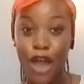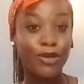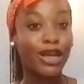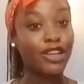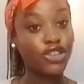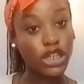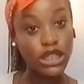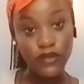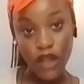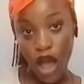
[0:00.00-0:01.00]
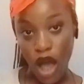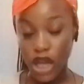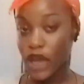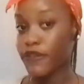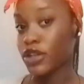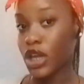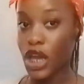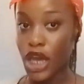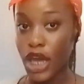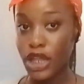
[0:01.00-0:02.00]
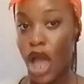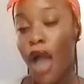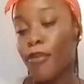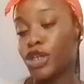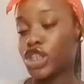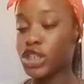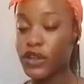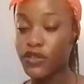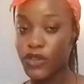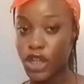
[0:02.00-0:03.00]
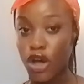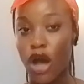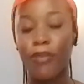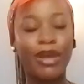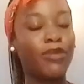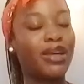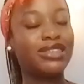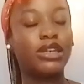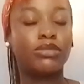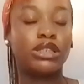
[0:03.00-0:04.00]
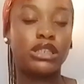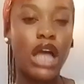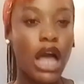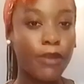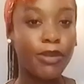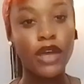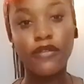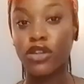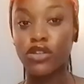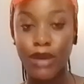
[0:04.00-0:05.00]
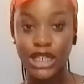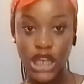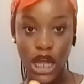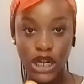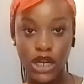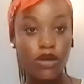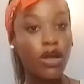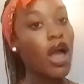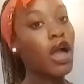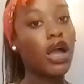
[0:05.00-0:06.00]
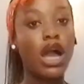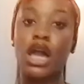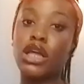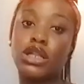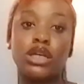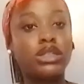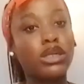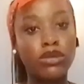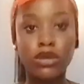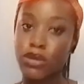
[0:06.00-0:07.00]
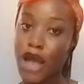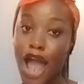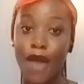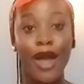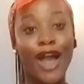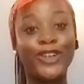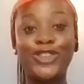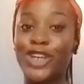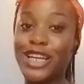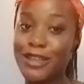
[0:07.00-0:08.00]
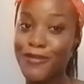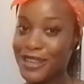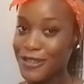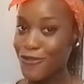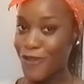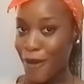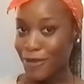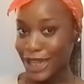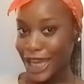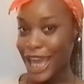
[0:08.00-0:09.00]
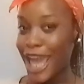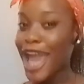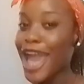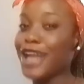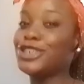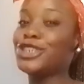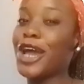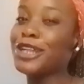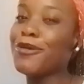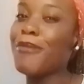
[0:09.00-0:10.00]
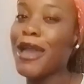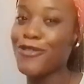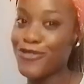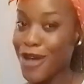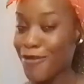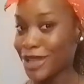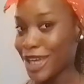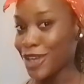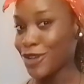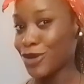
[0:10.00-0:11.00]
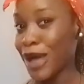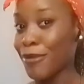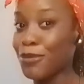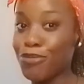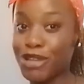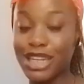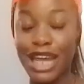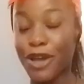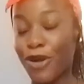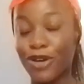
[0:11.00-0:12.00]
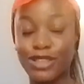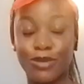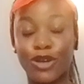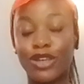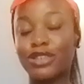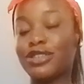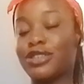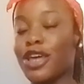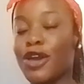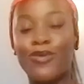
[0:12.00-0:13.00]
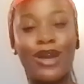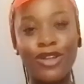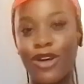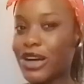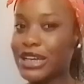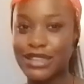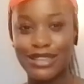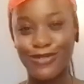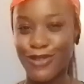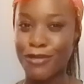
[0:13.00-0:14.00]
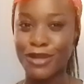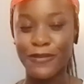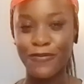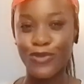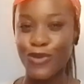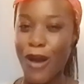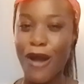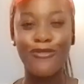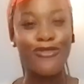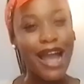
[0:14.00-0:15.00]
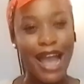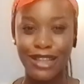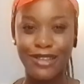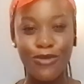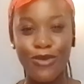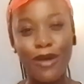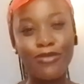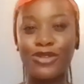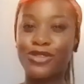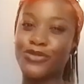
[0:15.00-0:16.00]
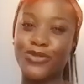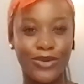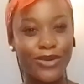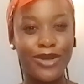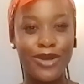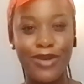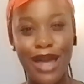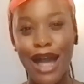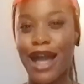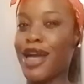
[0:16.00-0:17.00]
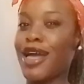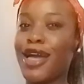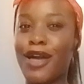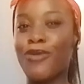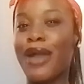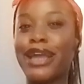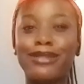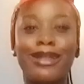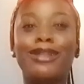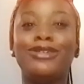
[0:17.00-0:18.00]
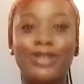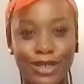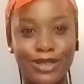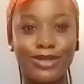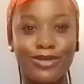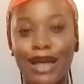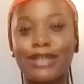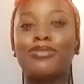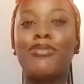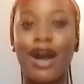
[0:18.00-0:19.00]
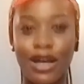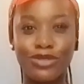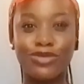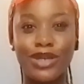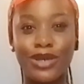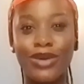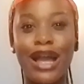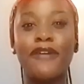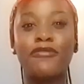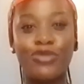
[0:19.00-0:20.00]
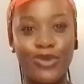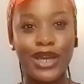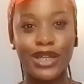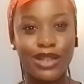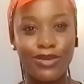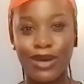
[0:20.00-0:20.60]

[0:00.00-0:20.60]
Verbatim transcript: I hope you guys enjoyed this vlog. If you did, make sure to give this video a big big thumbs up. If you're new to my channel, kindly subscribe. Join the amazing family. Join my family. You know, I'm a pretty like us because we are not ugly in this family. We are fine. We are beautiful. We are we are intelligent. We are smart. We we have brains.